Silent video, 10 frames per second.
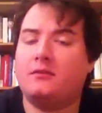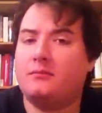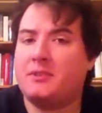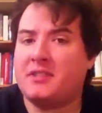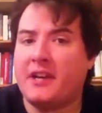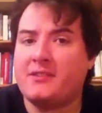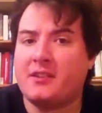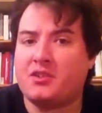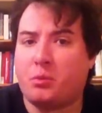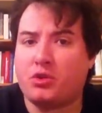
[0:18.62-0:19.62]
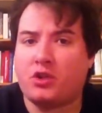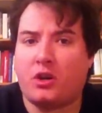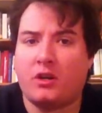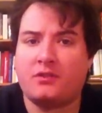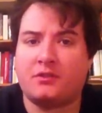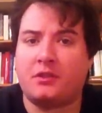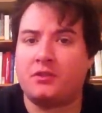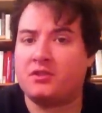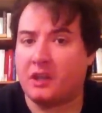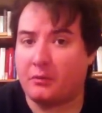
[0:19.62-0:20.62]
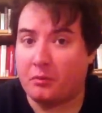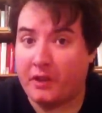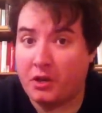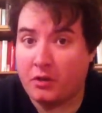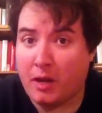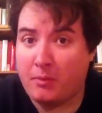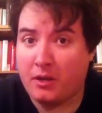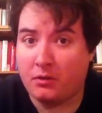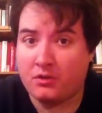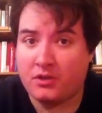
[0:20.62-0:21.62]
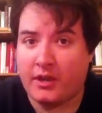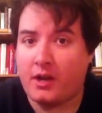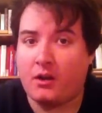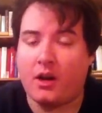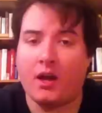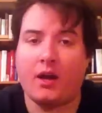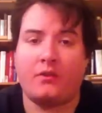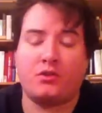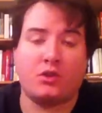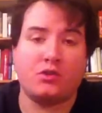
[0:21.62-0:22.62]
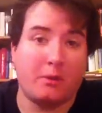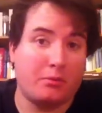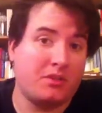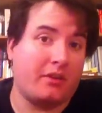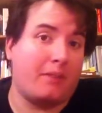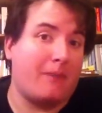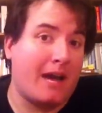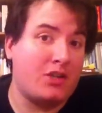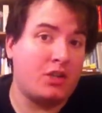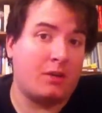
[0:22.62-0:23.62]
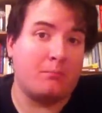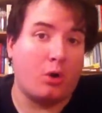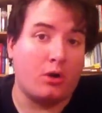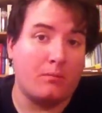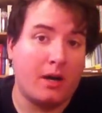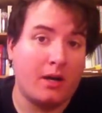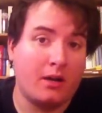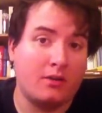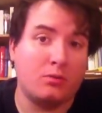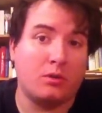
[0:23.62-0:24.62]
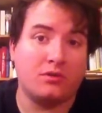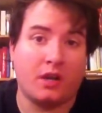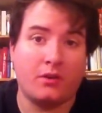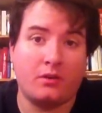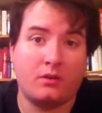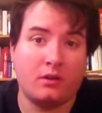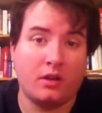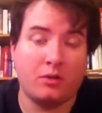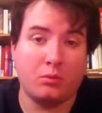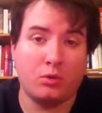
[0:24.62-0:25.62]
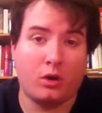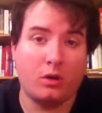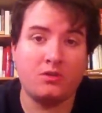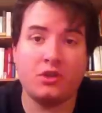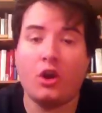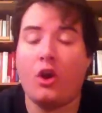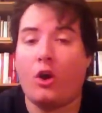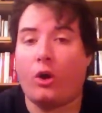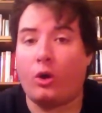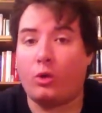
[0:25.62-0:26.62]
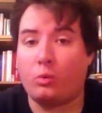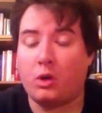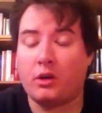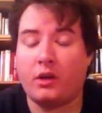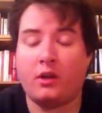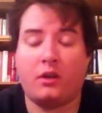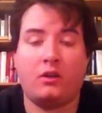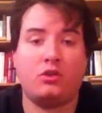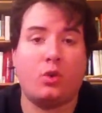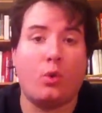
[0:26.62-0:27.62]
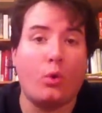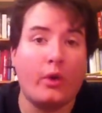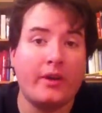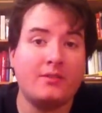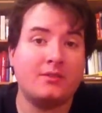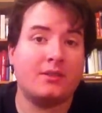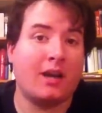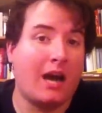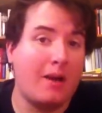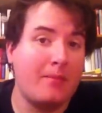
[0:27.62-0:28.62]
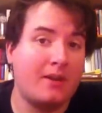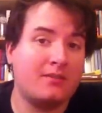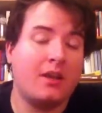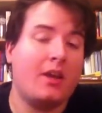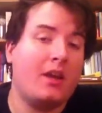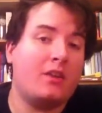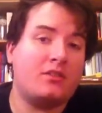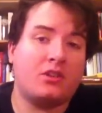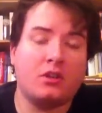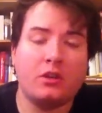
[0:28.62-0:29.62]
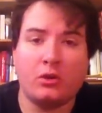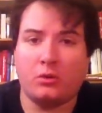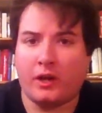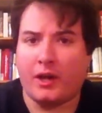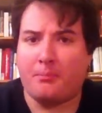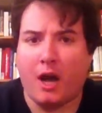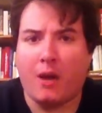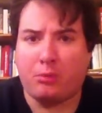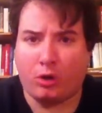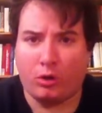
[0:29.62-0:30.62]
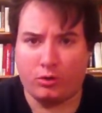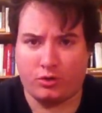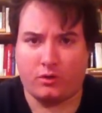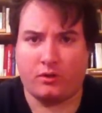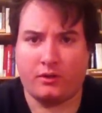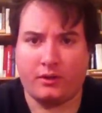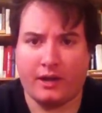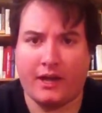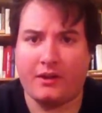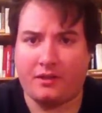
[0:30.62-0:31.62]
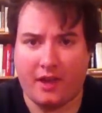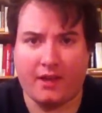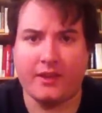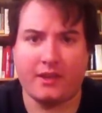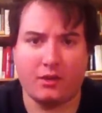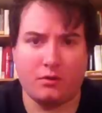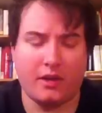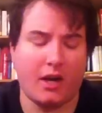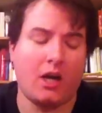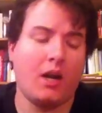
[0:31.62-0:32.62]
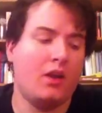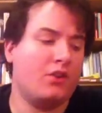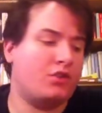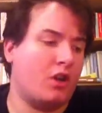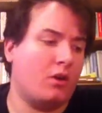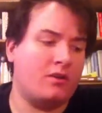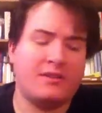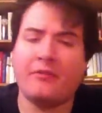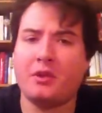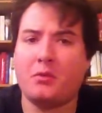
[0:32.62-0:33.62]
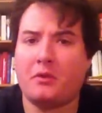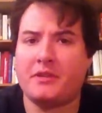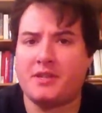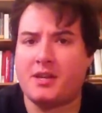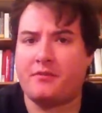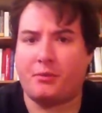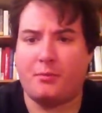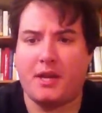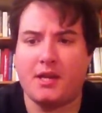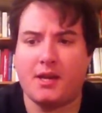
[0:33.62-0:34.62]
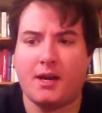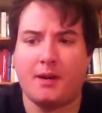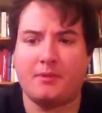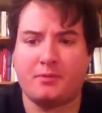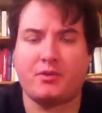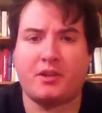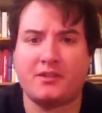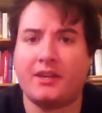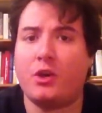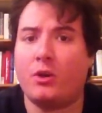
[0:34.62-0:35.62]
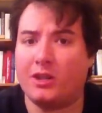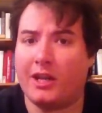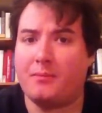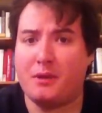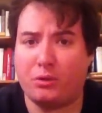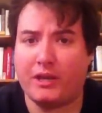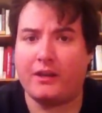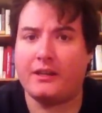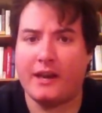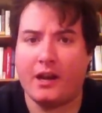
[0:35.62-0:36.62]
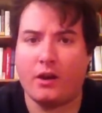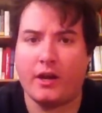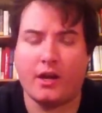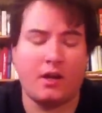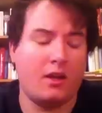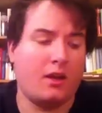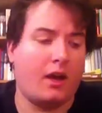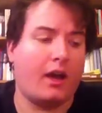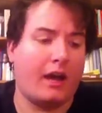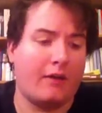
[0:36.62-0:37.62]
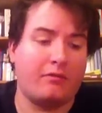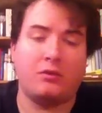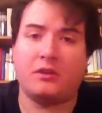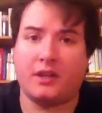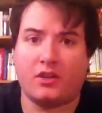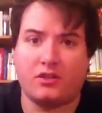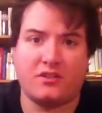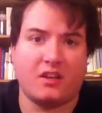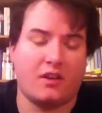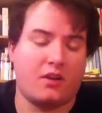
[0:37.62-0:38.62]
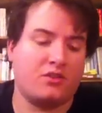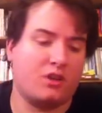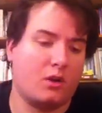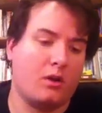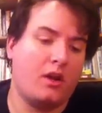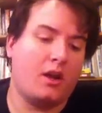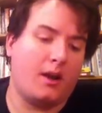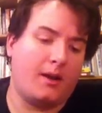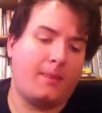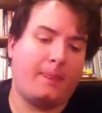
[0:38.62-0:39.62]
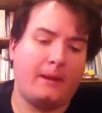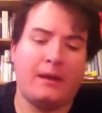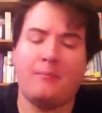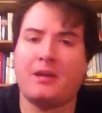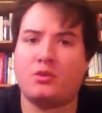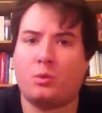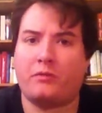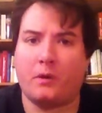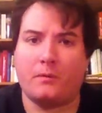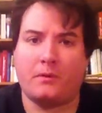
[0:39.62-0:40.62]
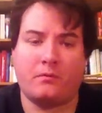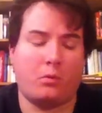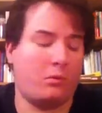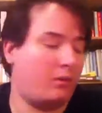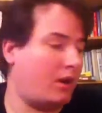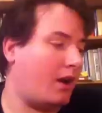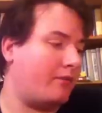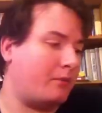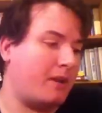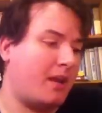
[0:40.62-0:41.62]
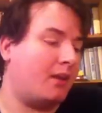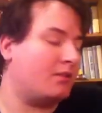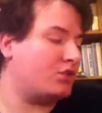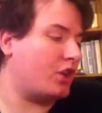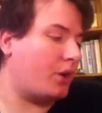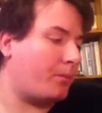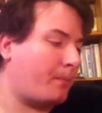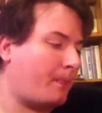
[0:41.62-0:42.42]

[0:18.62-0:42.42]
Besides sports cards, there's several video game dealers there. There's also people selling Magic and Pokemon, as well as other collectible cards, artwork, toys, comics. It's a good little pop culture kind of thing that they do there. So definitely worth attending for me, especially because I know a lot of people down in the area, have a few connections down there. So it makes it worth going for me. So